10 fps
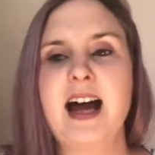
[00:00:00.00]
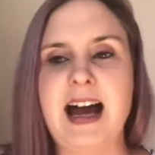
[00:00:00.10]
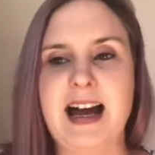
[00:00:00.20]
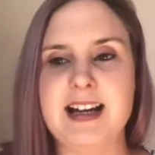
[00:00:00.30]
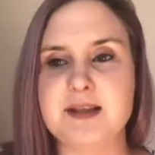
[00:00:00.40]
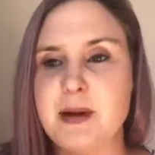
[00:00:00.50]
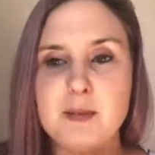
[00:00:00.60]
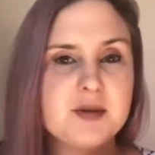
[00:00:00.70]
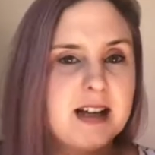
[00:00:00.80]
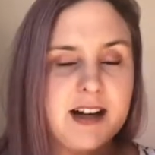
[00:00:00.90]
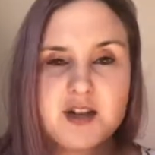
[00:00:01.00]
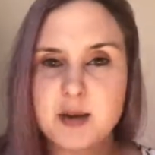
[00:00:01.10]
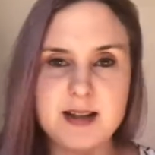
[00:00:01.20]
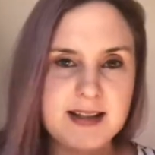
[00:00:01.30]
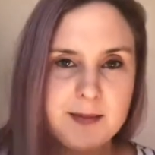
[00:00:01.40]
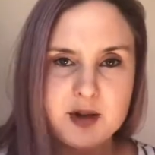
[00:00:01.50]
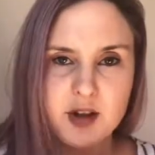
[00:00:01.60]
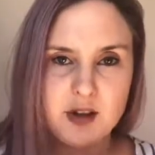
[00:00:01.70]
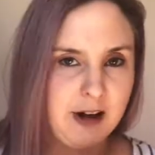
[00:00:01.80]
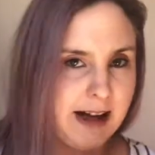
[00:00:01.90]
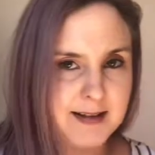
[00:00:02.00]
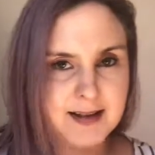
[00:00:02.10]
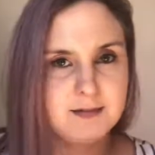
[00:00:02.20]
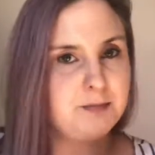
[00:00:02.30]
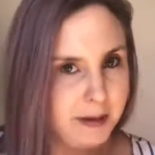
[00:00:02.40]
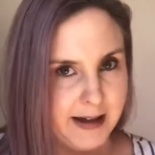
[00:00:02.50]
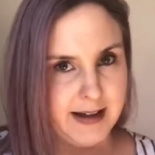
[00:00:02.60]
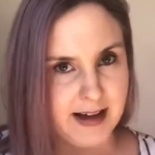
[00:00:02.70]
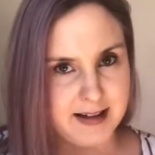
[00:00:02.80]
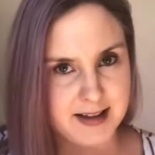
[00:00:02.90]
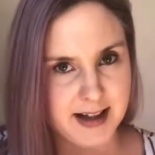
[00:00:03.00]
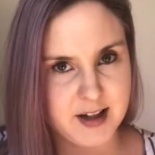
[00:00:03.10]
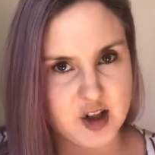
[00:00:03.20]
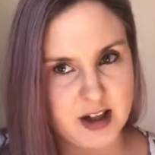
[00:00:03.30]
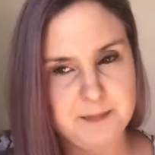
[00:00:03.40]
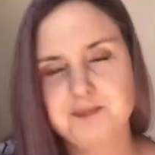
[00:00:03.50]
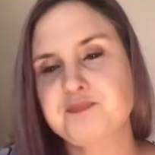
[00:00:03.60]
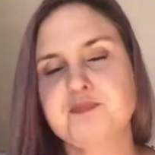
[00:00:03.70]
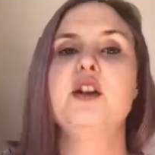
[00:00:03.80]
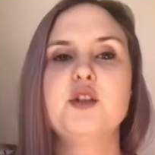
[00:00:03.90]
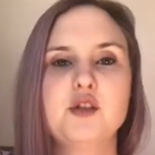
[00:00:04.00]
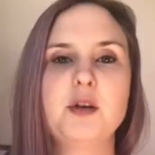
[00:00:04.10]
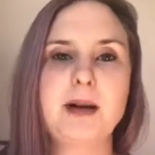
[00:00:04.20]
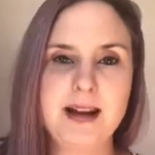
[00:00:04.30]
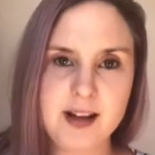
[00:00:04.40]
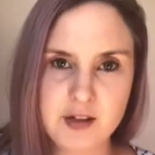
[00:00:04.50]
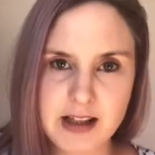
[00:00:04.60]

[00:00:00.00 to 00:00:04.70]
and people started to accept her as being Anastasia. The remaining